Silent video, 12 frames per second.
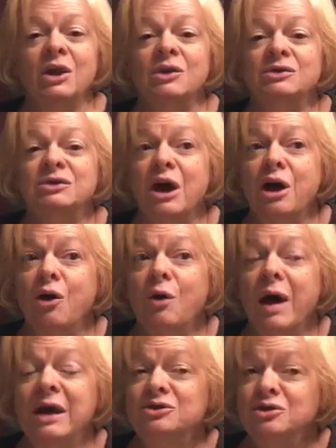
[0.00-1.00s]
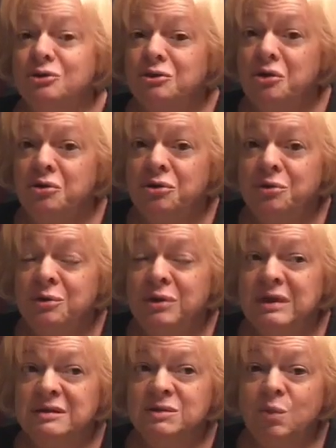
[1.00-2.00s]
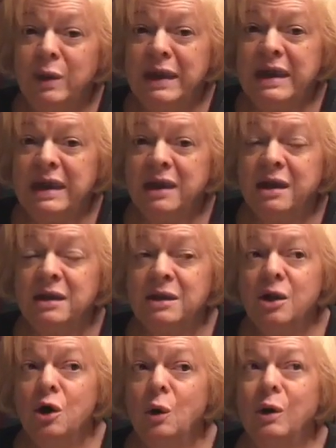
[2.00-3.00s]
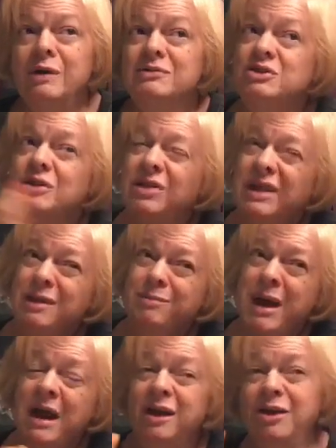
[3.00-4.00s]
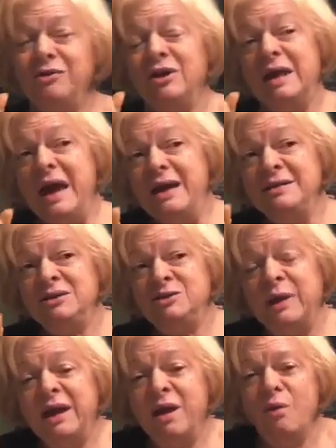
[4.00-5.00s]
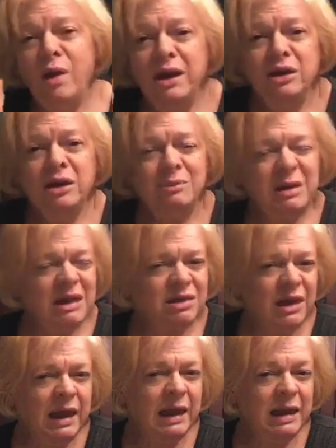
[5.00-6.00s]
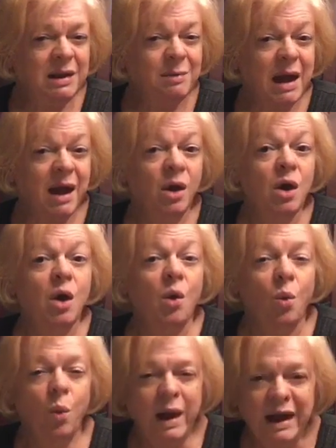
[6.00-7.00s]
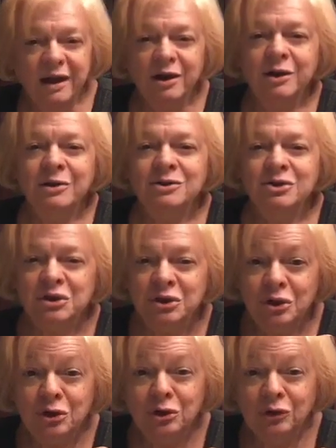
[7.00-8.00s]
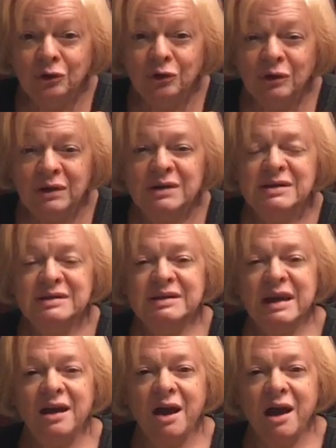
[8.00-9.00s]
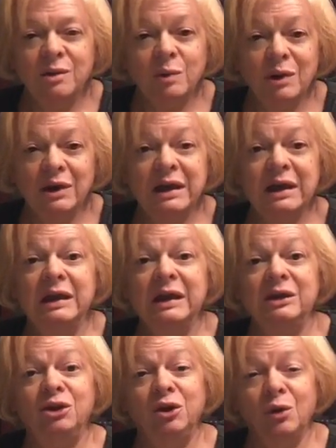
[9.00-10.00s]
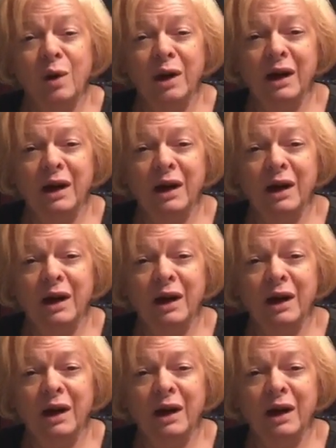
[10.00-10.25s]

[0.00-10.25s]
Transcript: So as you go through this week, or as you think back over last week, I want you to be thinking about where do you see God working in your